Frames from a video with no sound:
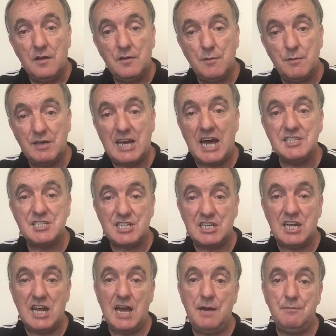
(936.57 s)
The McCanns
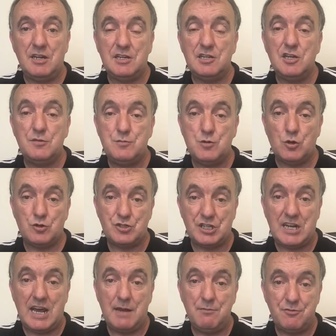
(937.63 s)
claim that an abductor
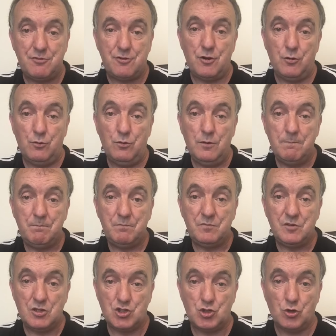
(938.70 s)
came through
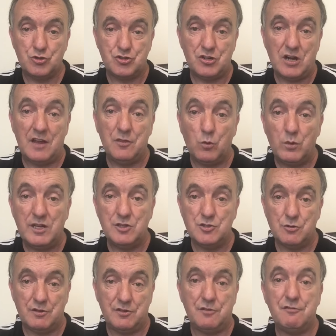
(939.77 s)
the shutter and the
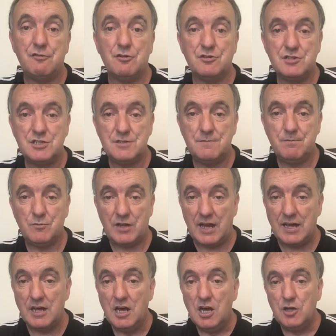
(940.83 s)
window at the front.
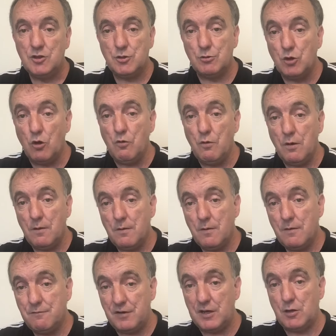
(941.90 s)
Okay, there were no
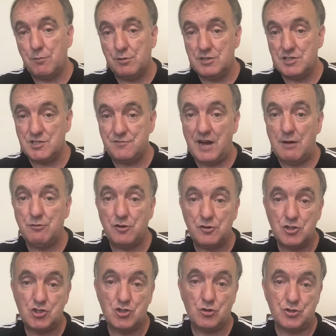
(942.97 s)
fingerprints found on
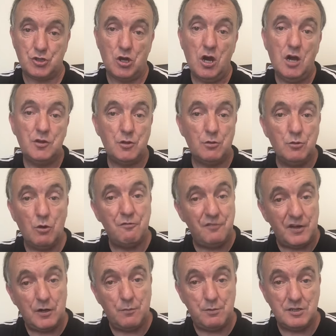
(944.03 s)
the shutter. There were no
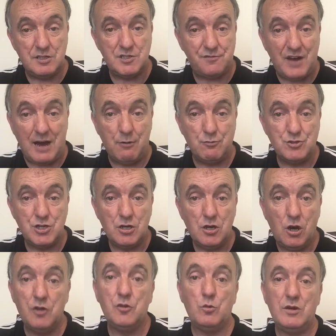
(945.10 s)
fingerprints found
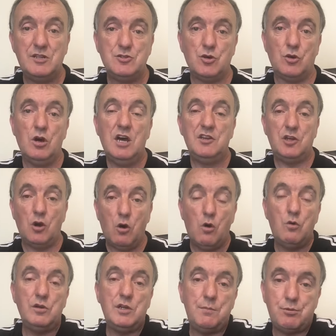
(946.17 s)
on the window. The
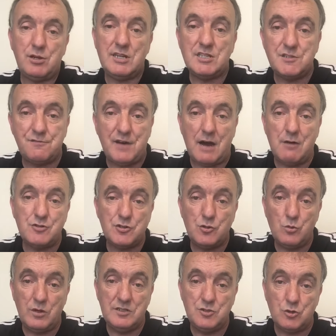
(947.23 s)
only print found on the
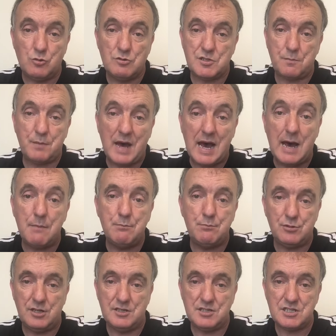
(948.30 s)
window was a palm
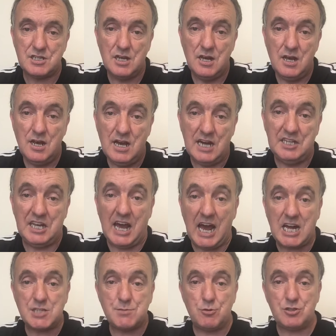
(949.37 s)
print, and the
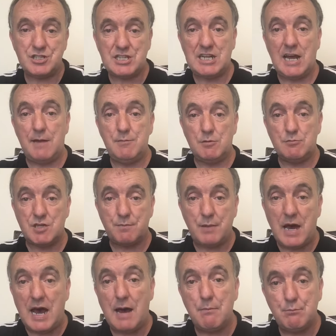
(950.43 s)
experts claimed it was a
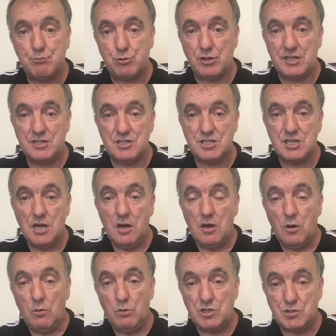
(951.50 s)
palm print,
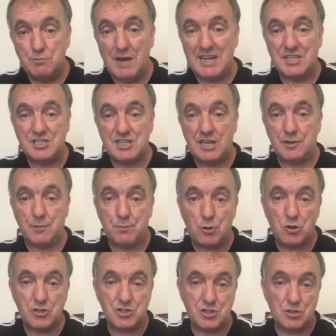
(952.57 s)
which meant that the
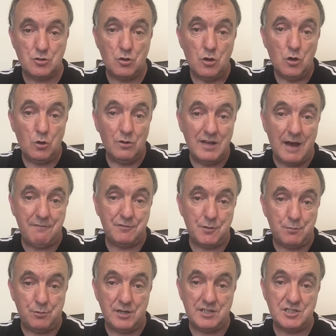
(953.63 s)
person who left the
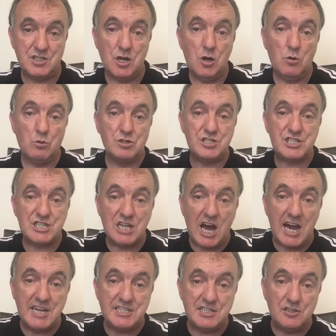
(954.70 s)
print was
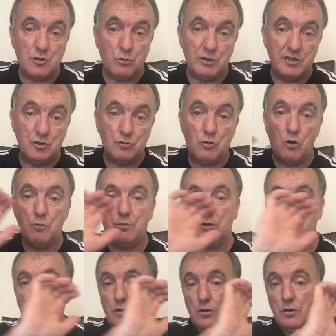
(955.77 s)
sliding the window
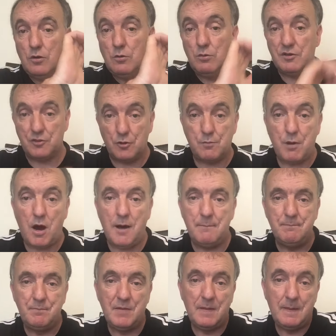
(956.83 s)
open with their
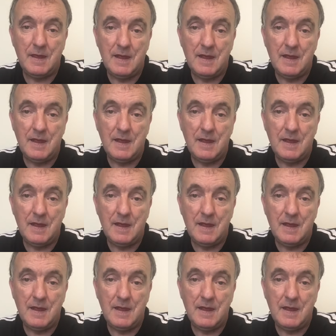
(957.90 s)
palm.